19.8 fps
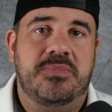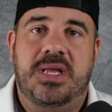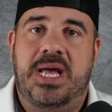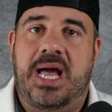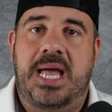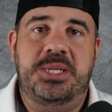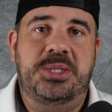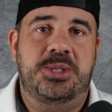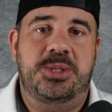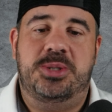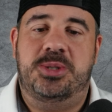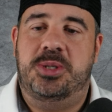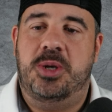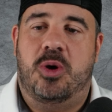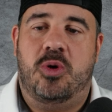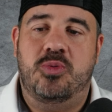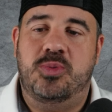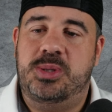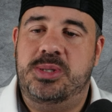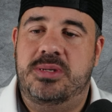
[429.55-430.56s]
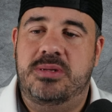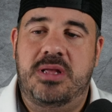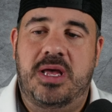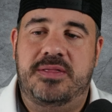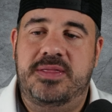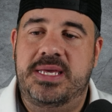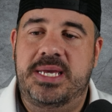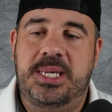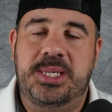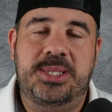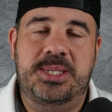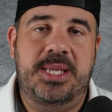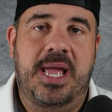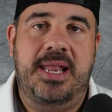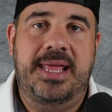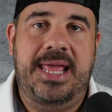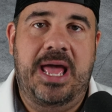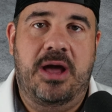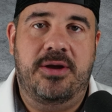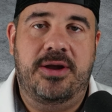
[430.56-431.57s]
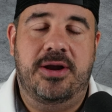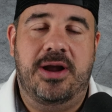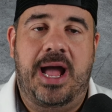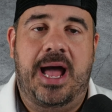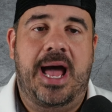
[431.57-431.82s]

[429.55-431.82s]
I just don't. Nothing is standing out here.